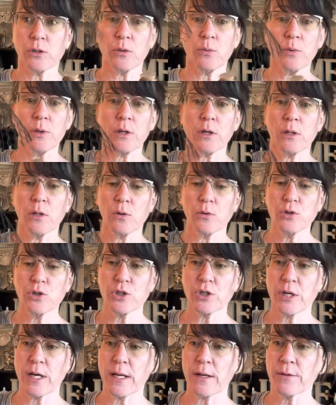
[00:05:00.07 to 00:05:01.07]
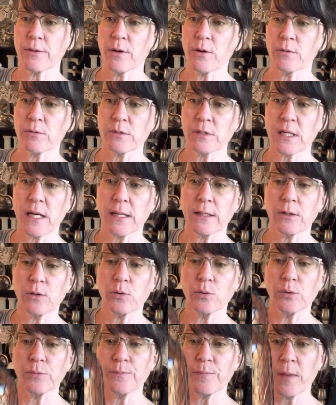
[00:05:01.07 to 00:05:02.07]
with a cloche. I don't know, it's kind of
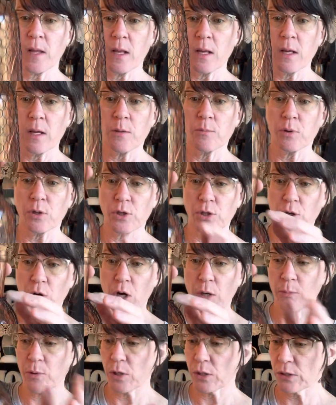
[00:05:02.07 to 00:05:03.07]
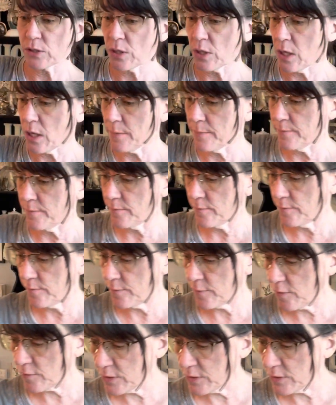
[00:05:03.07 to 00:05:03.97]
cool. Put a knob on top, very